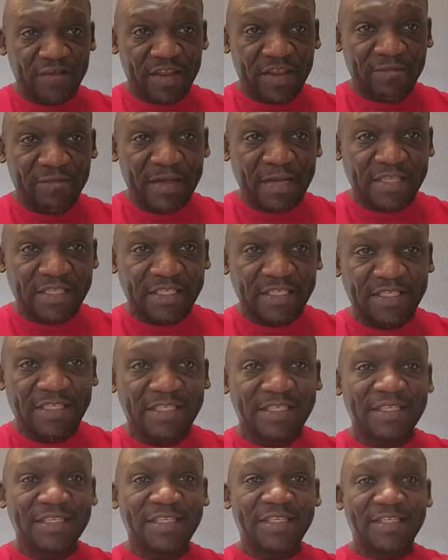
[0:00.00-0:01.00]
you very
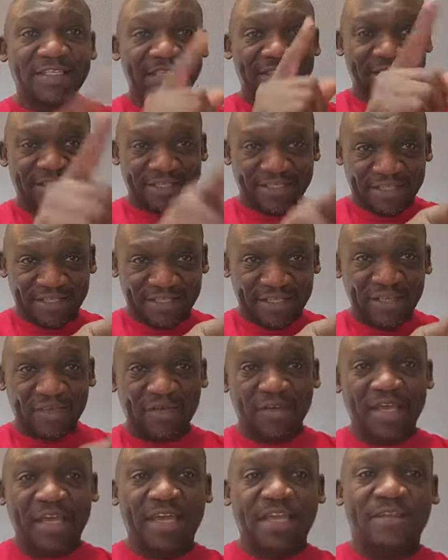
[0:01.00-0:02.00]
much. See
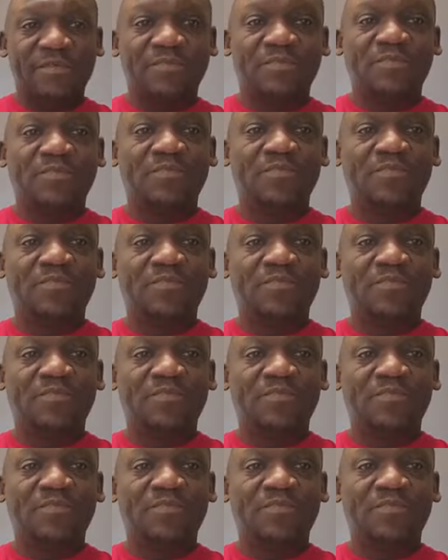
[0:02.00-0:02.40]
you again.